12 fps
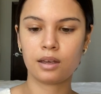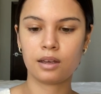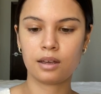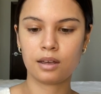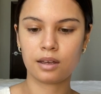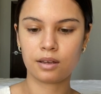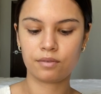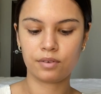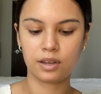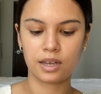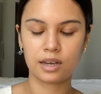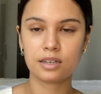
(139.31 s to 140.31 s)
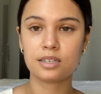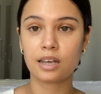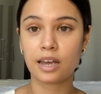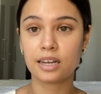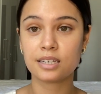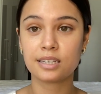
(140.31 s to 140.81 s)
If you're like a
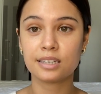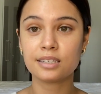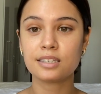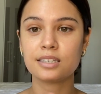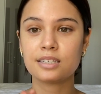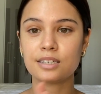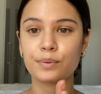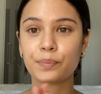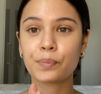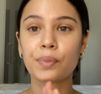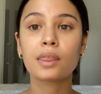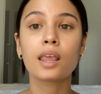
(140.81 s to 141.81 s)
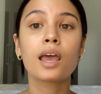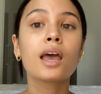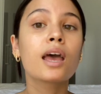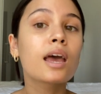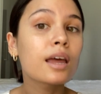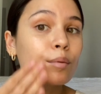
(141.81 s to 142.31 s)
scientist,
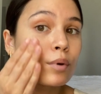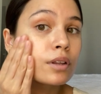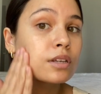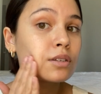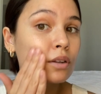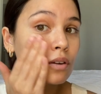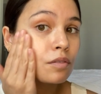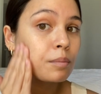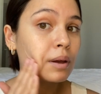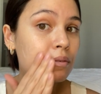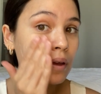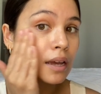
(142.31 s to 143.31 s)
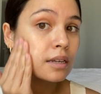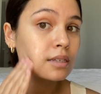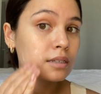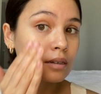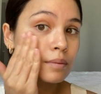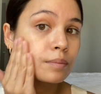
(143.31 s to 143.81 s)
then put this all over my
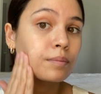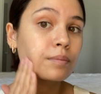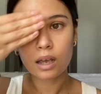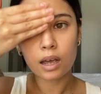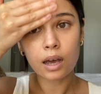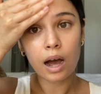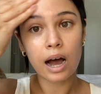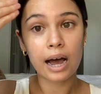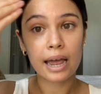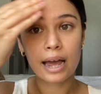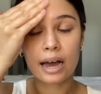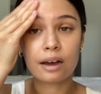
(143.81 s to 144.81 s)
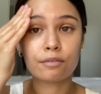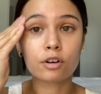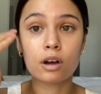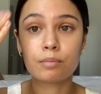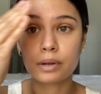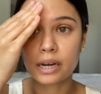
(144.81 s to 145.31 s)
face. I have
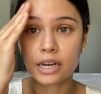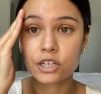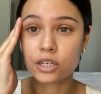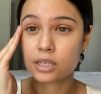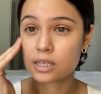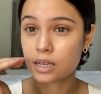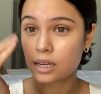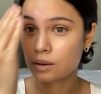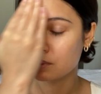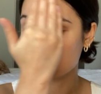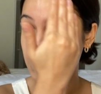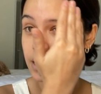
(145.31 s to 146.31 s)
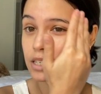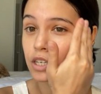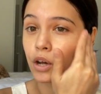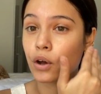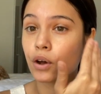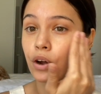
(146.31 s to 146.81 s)
combination skin, which tends
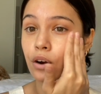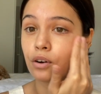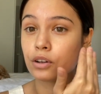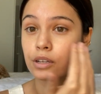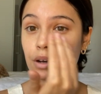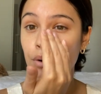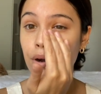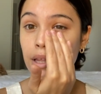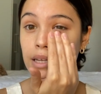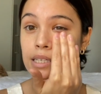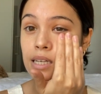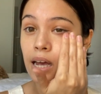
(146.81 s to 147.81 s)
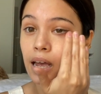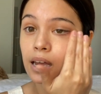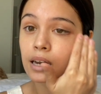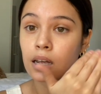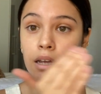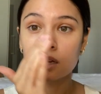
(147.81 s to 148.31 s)
to err on the oily
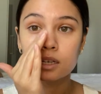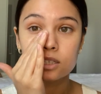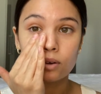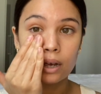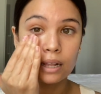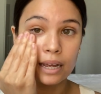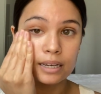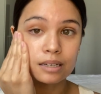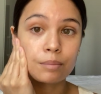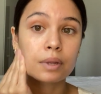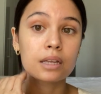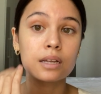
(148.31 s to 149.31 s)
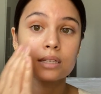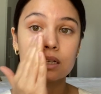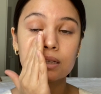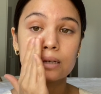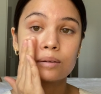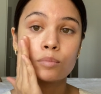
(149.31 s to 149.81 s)
side. So I like something that's a
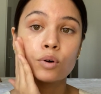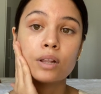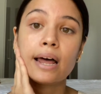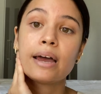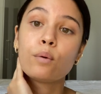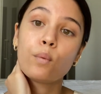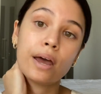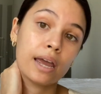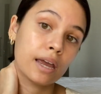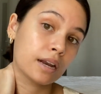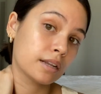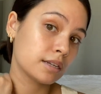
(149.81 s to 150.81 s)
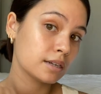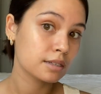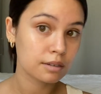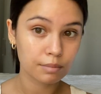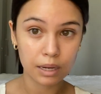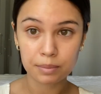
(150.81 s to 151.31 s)
little more lightweight, that
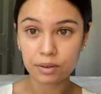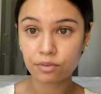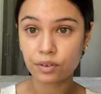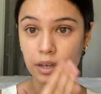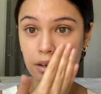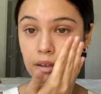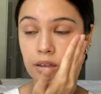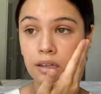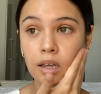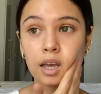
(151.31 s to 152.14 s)
doesn't make me feel